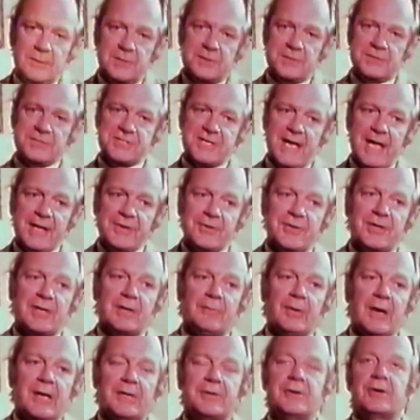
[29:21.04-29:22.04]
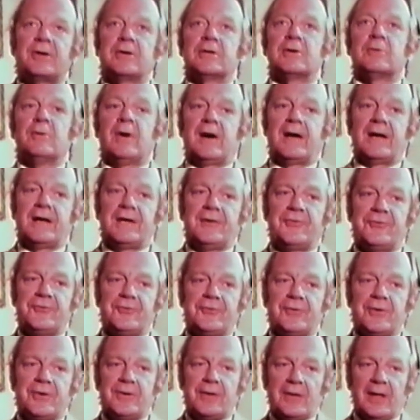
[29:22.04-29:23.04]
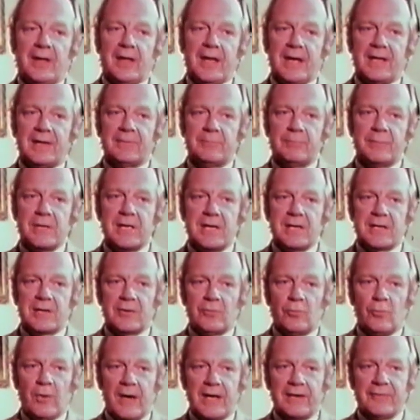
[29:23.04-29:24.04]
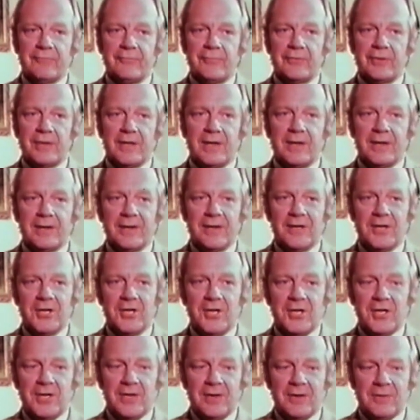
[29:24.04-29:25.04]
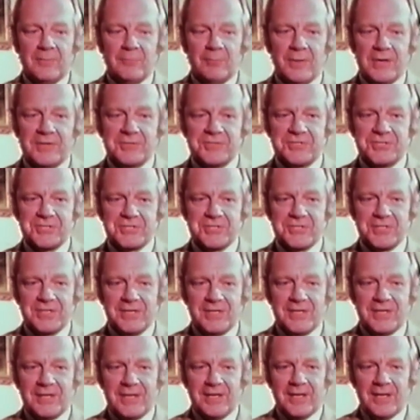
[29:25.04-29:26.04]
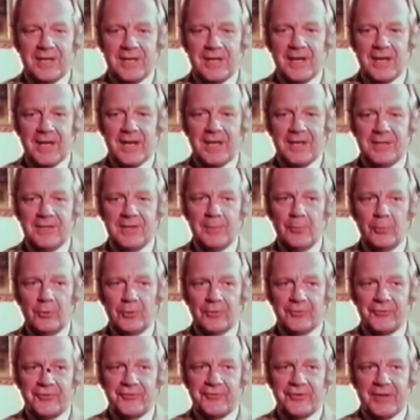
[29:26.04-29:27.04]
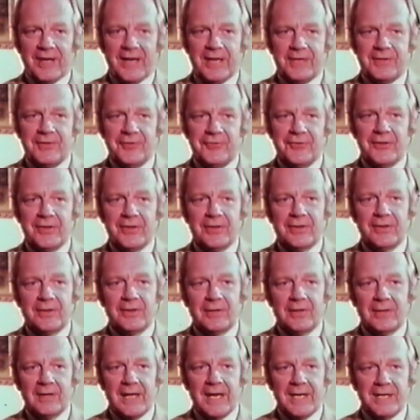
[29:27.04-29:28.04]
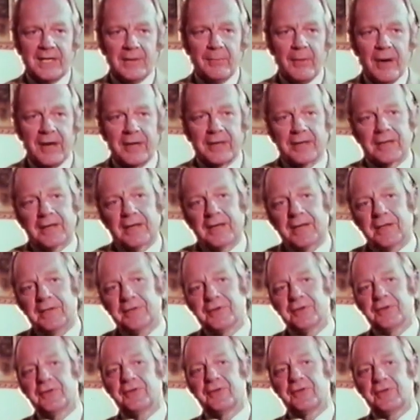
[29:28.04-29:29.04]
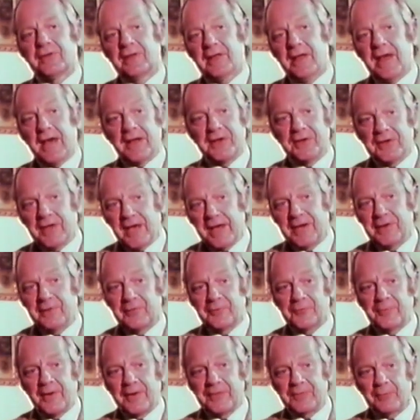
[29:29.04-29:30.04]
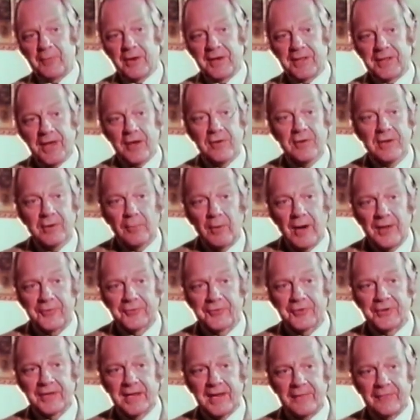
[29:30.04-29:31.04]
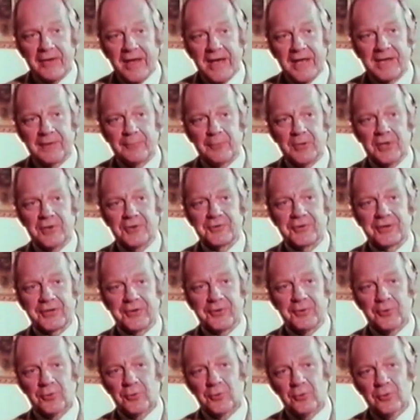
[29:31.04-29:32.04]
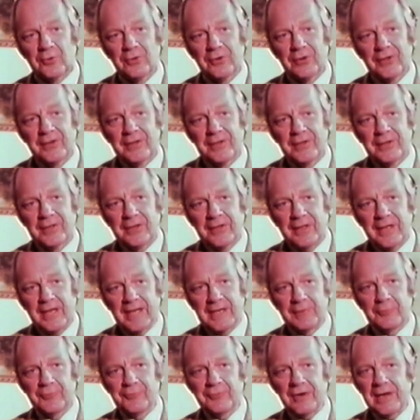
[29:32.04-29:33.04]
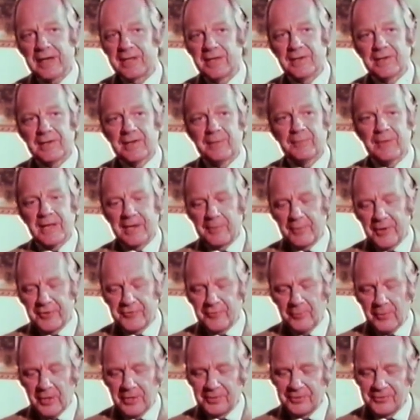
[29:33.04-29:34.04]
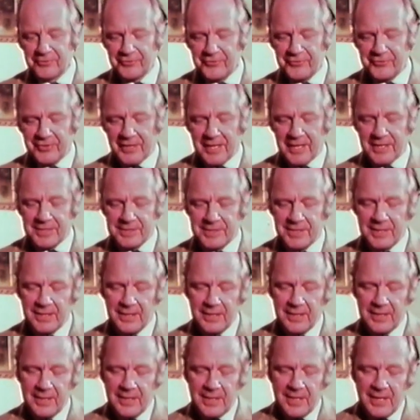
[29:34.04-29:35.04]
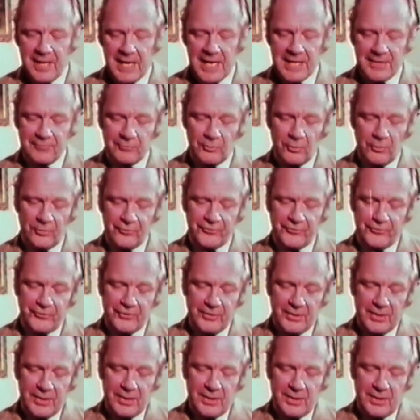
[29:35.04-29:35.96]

The sad thing about Uruguay is that it had been one of the most liberal societies in Latin America. It was one of the only ones that had never had a military coup. And it was really, in many ways, a model society. And, of course,